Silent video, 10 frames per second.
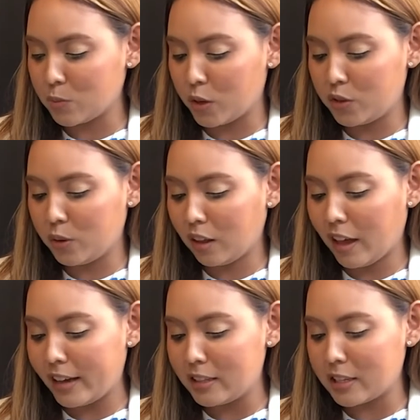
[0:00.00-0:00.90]
What do
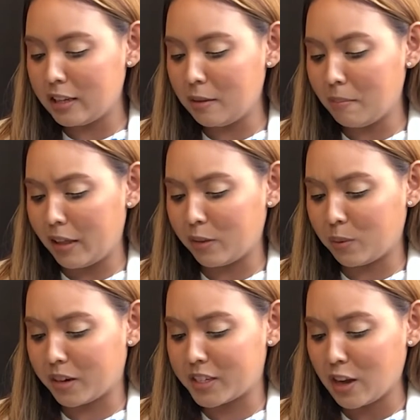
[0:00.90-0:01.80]
clients in the
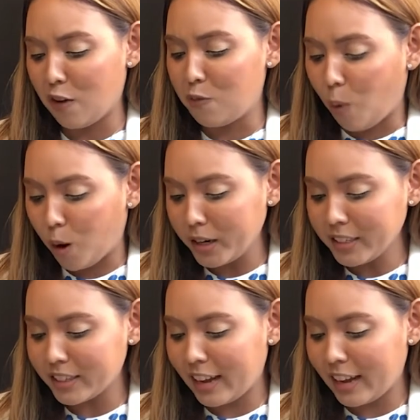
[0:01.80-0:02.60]
Metaverse want,